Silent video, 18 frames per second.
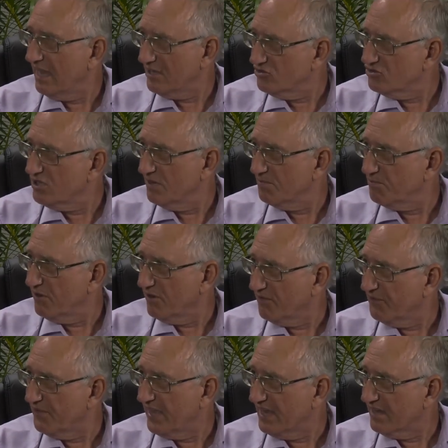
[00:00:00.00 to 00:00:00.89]
a chip
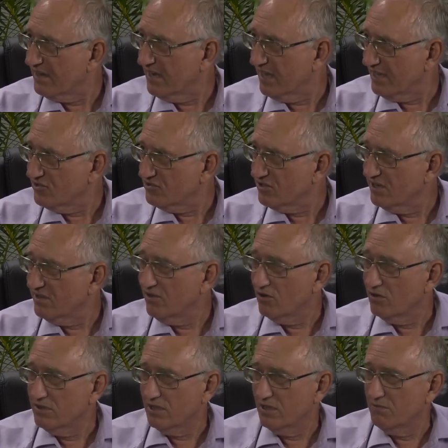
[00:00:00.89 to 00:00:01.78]
of that nature,
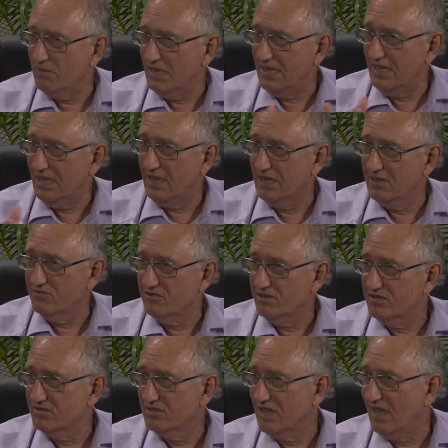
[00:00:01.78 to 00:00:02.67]
although many
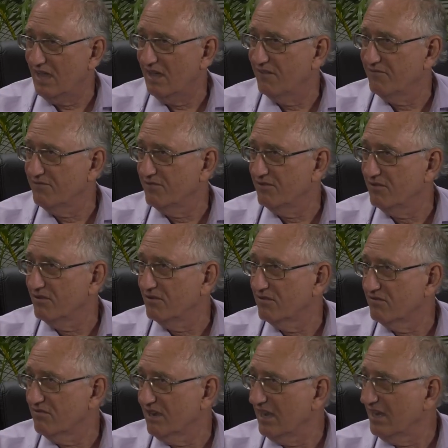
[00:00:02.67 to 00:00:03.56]
countries have
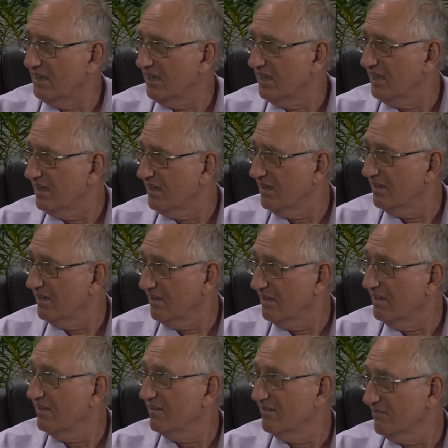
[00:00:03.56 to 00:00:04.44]
already,
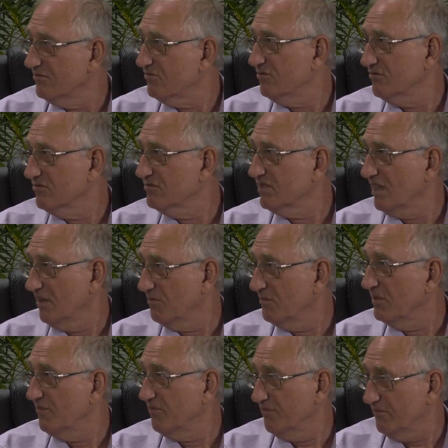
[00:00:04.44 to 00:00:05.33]
to
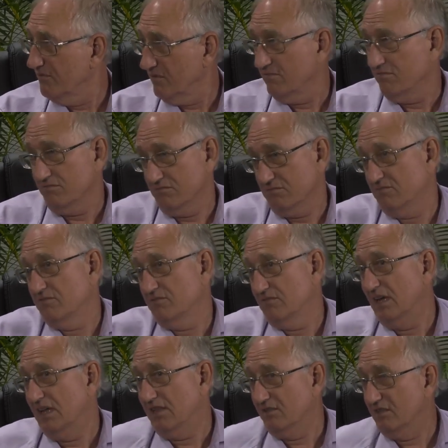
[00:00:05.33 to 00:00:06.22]
some
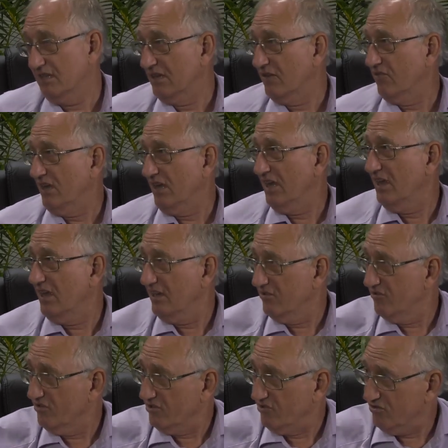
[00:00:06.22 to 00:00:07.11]
degree,
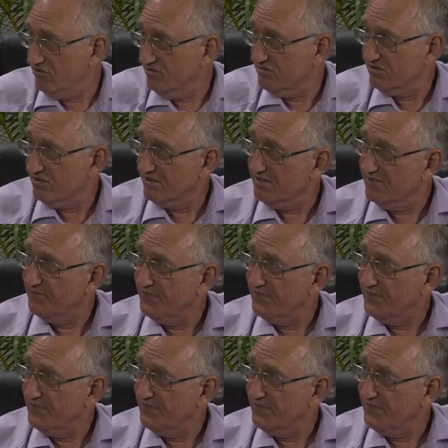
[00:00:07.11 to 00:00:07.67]
introduced it.